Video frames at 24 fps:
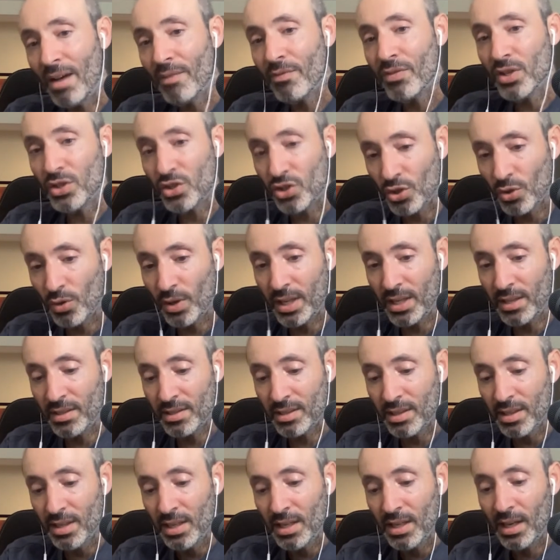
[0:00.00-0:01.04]
the choice
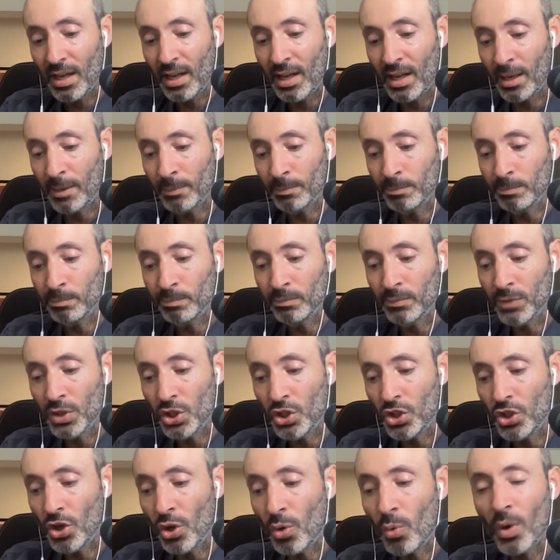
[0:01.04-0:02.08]
um,
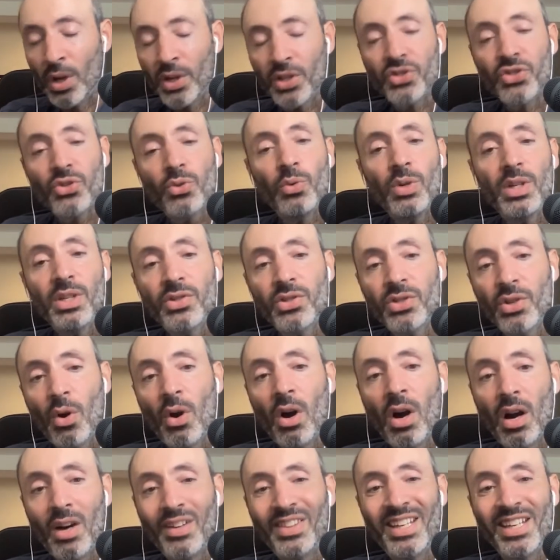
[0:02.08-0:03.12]
you don't want to squeeze so
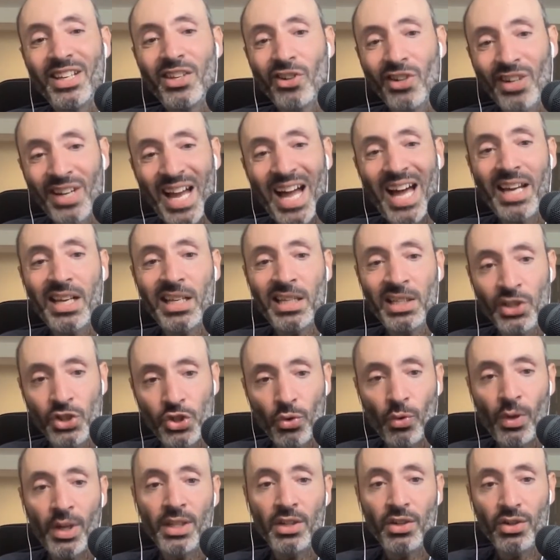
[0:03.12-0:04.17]
hard that you're not
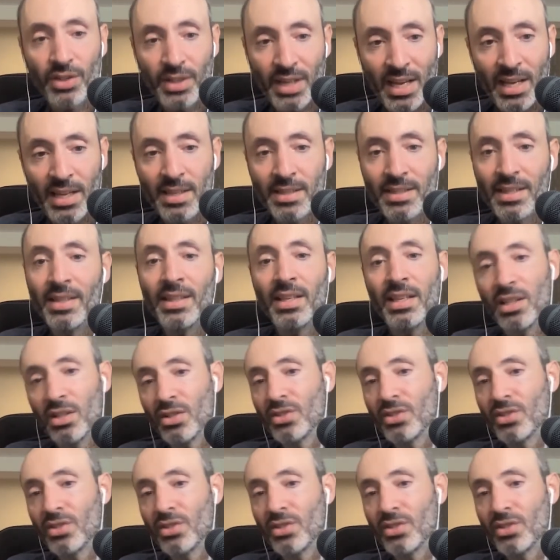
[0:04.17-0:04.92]
enjoying your days and that you're